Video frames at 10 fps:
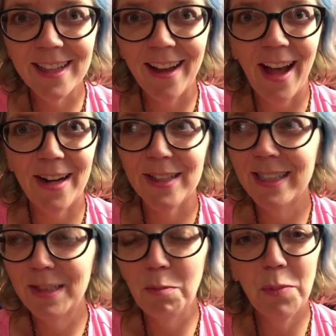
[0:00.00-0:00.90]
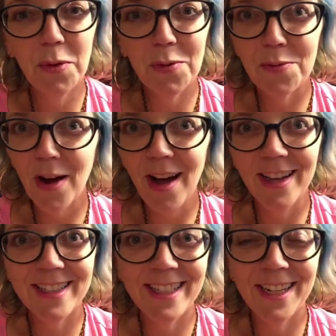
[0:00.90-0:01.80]
I got a simple
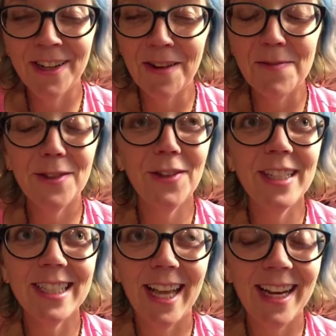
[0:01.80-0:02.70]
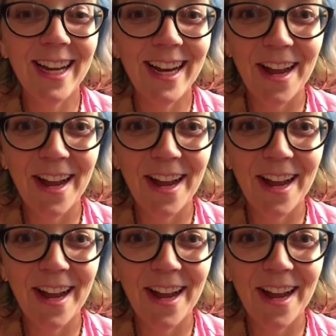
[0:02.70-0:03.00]
raw dinner. I'm so excited.